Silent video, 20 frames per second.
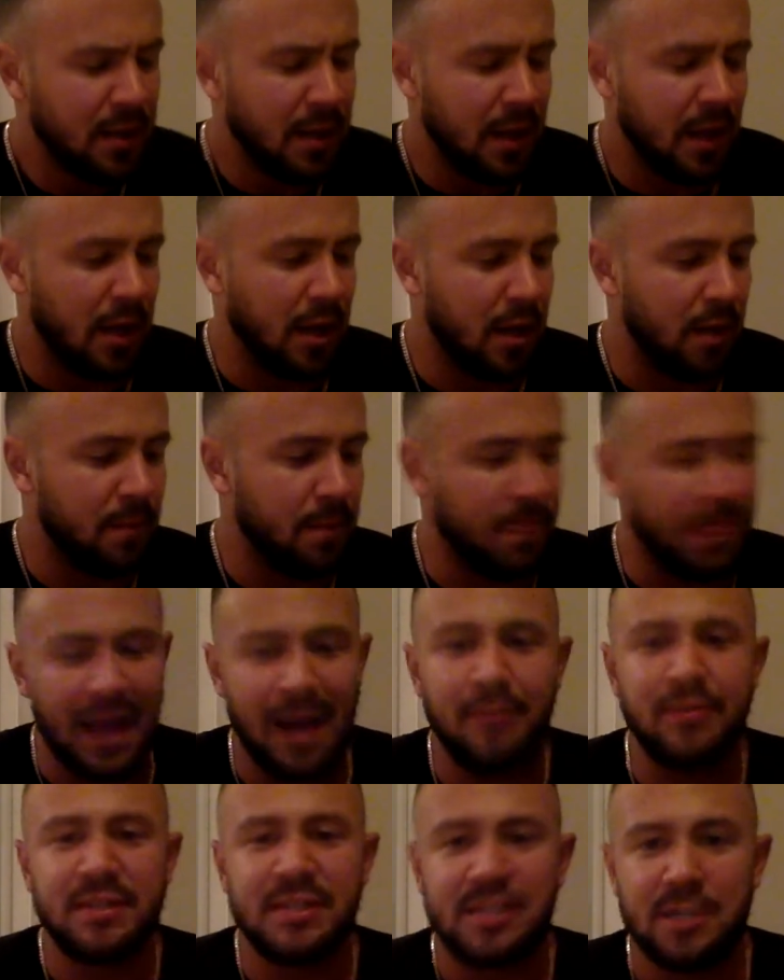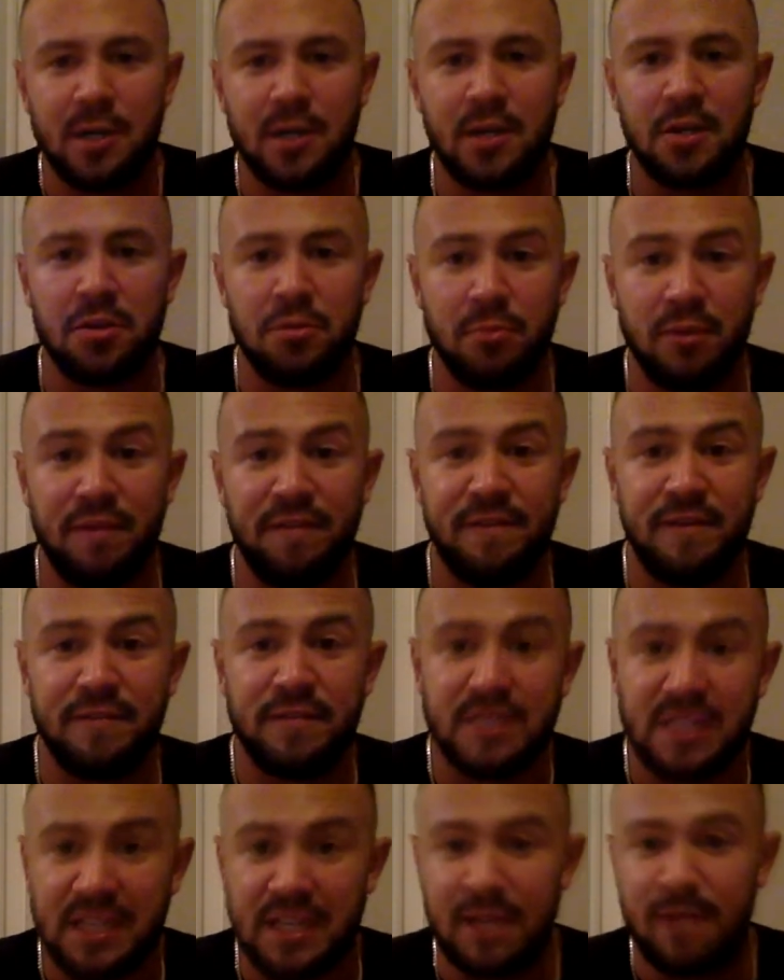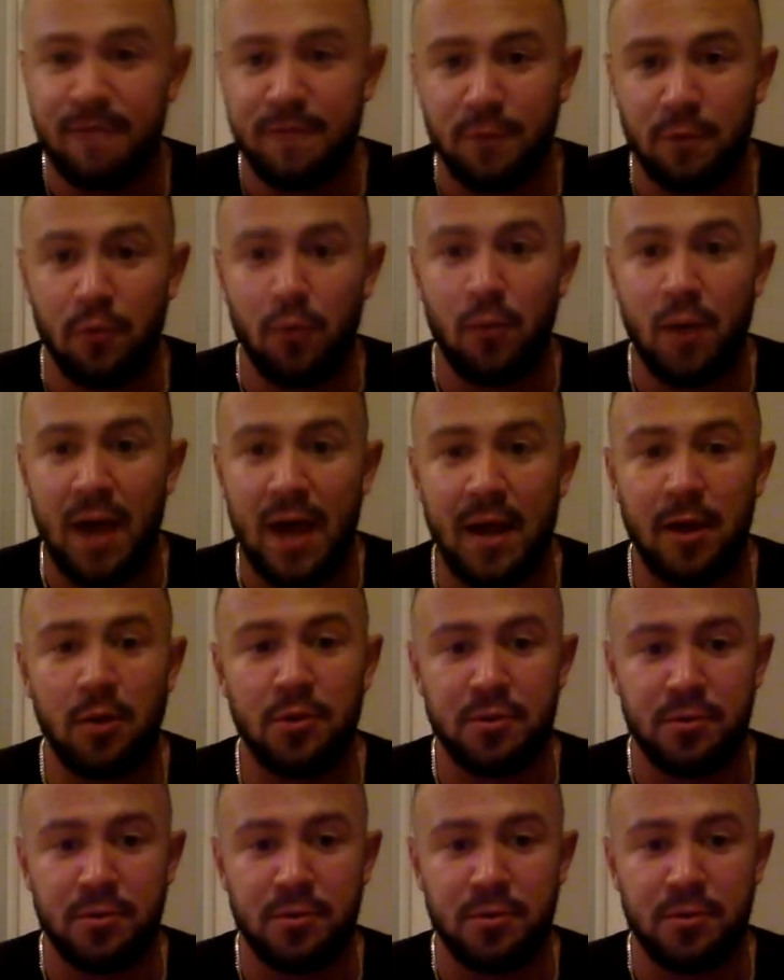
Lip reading: I was stuck at 315 for a while,